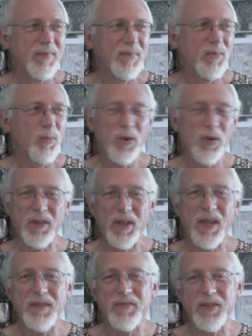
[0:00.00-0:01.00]
where the
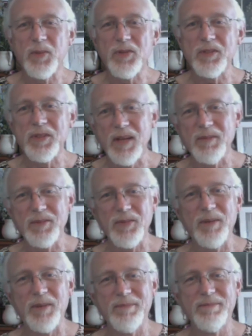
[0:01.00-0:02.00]
life of the music comes from,
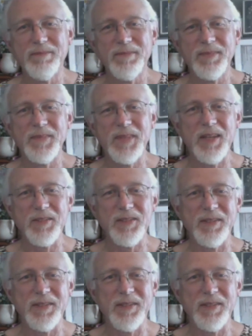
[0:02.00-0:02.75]
dancing.